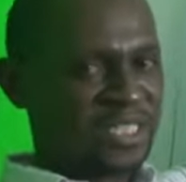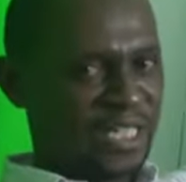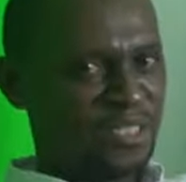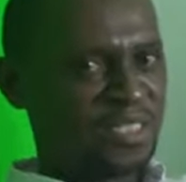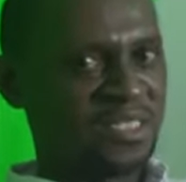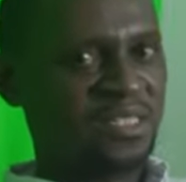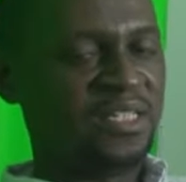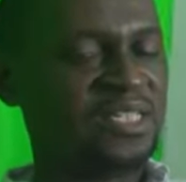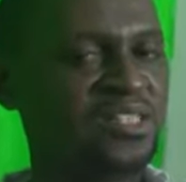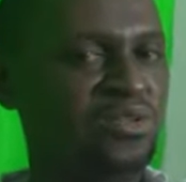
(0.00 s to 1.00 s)
sense.
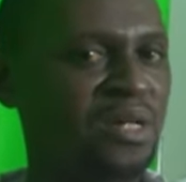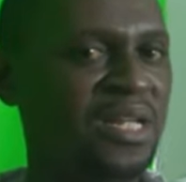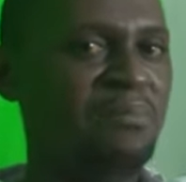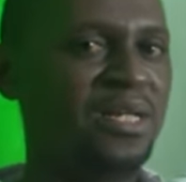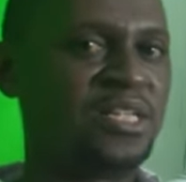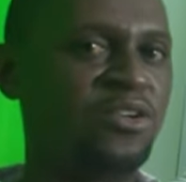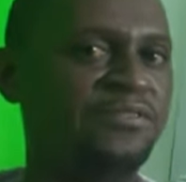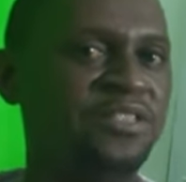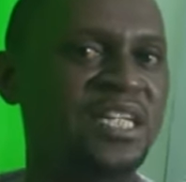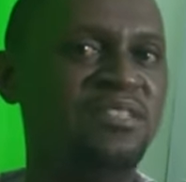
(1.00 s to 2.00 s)
It is normally a matter
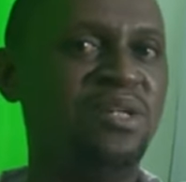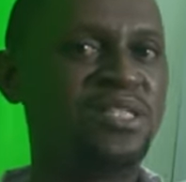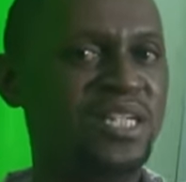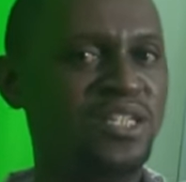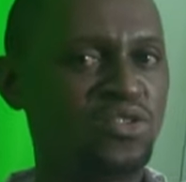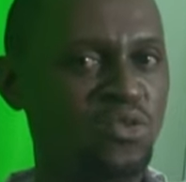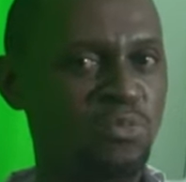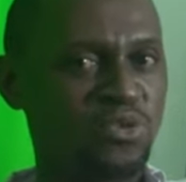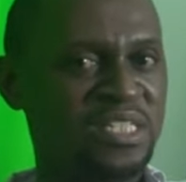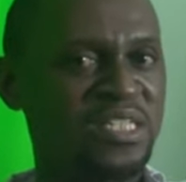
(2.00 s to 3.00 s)
of judgment and
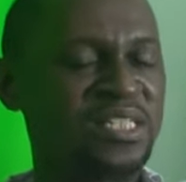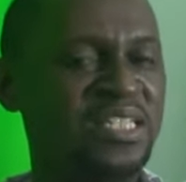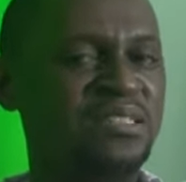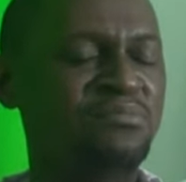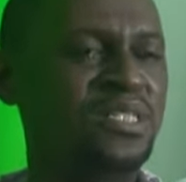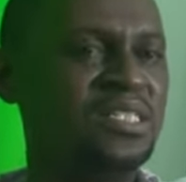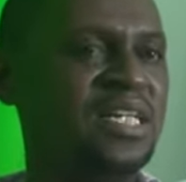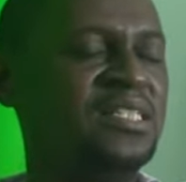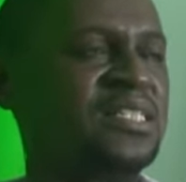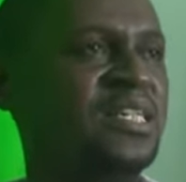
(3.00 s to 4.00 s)
common sense. It means
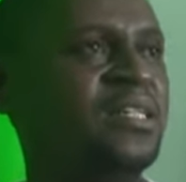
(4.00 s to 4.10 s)
that